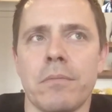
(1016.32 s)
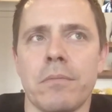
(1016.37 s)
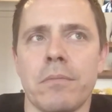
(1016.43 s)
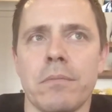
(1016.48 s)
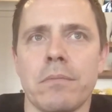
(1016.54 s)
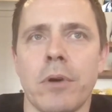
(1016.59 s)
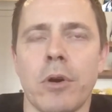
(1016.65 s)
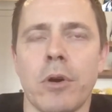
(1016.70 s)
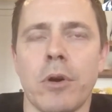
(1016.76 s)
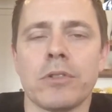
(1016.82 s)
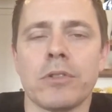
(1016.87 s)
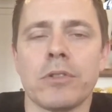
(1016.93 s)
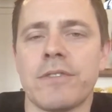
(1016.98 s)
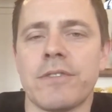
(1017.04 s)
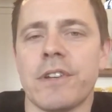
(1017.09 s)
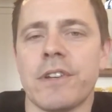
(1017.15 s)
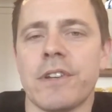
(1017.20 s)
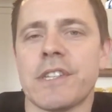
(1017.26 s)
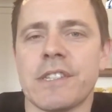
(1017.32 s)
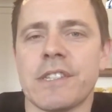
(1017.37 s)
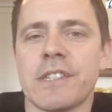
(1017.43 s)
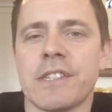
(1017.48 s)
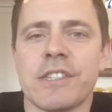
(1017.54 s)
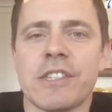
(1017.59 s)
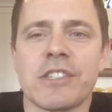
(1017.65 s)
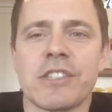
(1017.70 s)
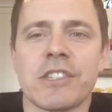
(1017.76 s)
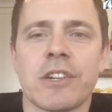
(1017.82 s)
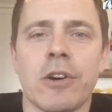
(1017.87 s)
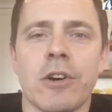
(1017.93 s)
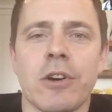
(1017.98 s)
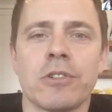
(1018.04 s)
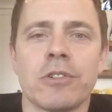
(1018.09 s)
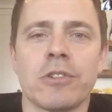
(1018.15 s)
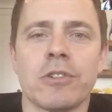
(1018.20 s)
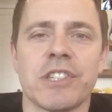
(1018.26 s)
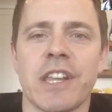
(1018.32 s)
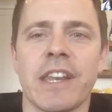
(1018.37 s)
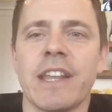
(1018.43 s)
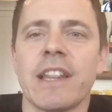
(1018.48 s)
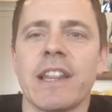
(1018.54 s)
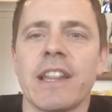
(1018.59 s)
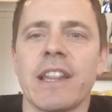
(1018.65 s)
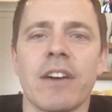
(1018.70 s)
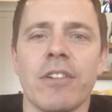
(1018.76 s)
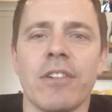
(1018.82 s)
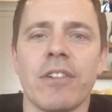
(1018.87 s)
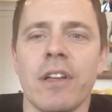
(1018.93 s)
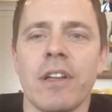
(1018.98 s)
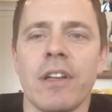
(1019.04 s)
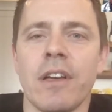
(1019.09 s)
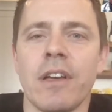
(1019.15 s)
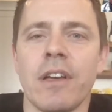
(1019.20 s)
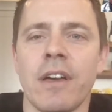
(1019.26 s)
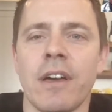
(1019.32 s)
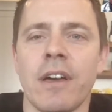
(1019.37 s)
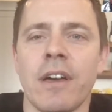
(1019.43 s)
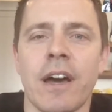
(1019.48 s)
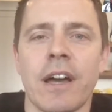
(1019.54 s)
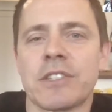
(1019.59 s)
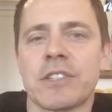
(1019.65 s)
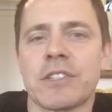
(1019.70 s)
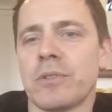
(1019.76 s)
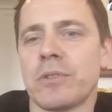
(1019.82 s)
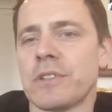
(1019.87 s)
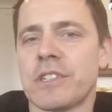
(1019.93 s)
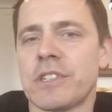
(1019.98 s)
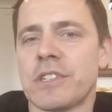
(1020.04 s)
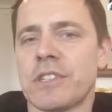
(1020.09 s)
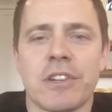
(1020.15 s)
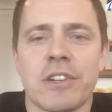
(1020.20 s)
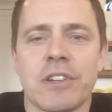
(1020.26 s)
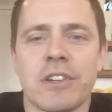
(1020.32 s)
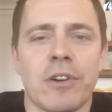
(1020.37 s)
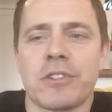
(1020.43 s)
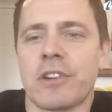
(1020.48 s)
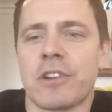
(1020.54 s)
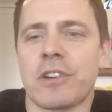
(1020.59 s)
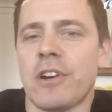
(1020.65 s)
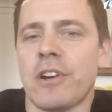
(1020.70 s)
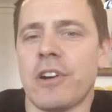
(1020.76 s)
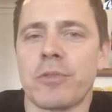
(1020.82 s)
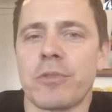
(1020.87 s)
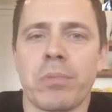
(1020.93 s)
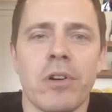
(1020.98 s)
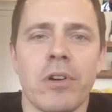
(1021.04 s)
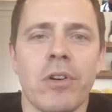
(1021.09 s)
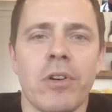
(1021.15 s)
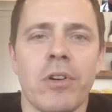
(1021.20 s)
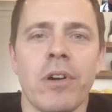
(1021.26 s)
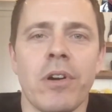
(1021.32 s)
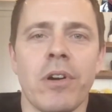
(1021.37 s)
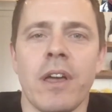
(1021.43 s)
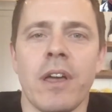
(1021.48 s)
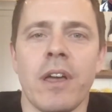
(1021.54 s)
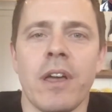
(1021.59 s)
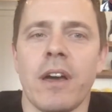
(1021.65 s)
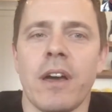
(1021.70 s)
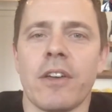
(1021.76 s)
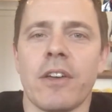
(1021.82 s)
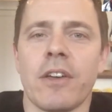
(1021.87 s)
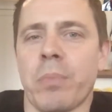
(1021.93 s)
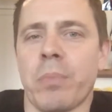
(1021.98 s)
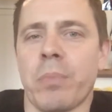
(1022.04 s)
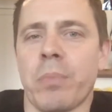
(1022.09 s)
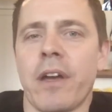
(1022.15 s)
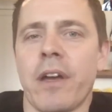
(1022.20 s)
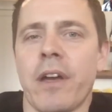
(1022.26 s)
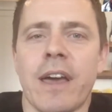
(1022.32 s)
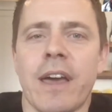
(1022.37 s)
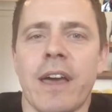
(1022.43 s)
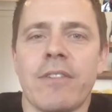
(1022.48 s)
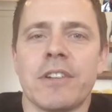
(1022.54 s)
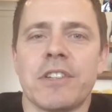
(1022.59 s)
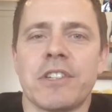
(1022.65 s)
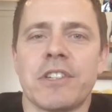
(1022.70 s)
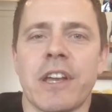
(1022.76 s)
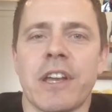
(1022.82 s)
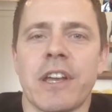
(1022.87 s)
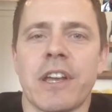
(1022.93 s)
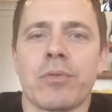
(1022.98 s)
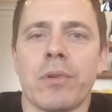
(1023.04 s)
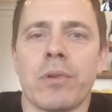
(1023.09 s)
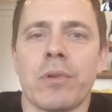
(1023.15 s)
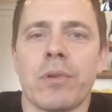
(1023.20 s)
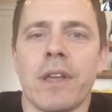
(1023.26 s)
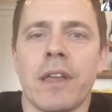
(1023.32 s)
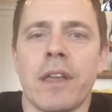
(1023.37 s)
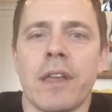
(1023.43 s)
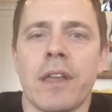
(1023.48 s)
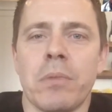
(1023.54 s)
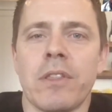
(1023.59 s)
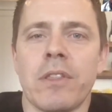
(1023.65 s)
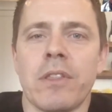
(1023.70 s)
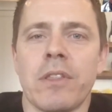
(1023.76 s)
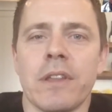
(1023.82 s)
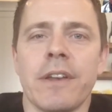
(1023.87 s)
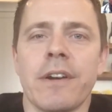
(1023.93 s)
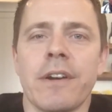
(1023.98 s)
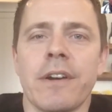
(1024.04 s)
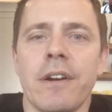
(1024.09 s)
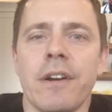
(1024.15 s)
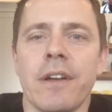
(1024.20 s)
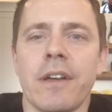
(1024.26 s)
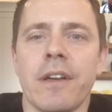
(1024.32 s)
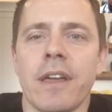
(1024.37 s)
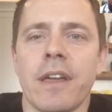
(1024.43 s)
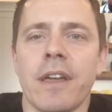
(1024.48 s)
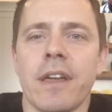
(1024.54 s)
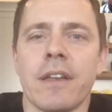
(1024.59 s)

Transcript: most of us as assistant coaches at any level, high school assistant coach, college pro, aspire to have a chance one day to be the leader and